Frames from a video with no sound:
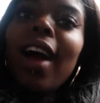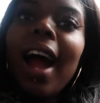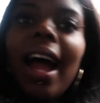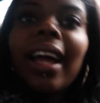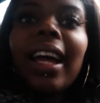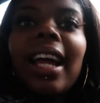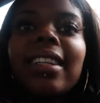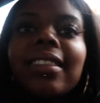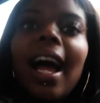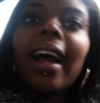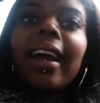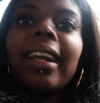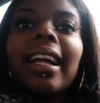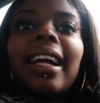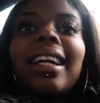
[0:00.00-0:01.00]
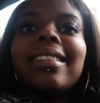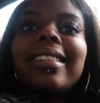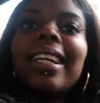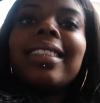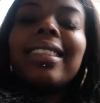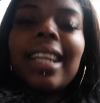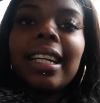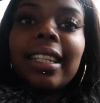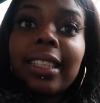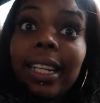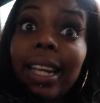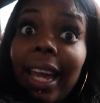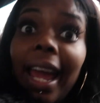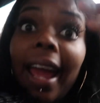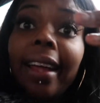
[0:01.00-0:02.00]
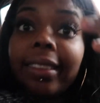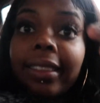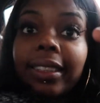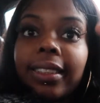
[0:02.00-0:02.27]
Right, exactly. It's in Kent.